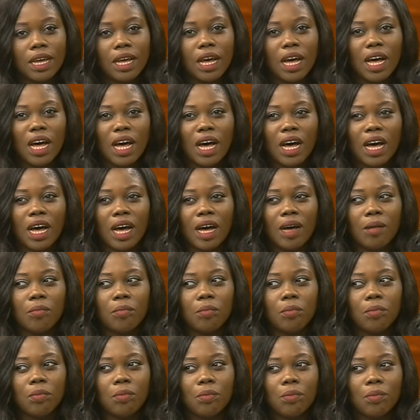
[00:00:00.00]

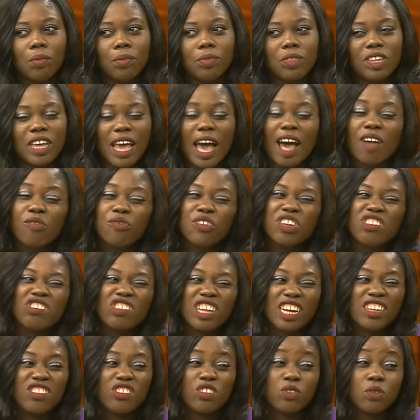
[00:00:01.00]
The average
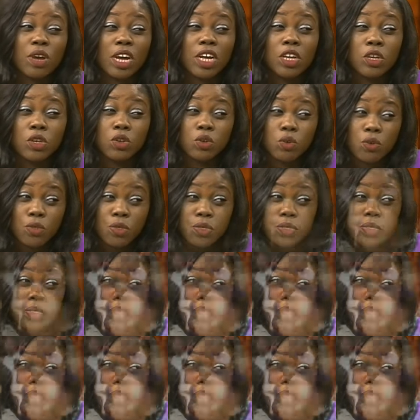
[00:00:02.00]
Nigerian youth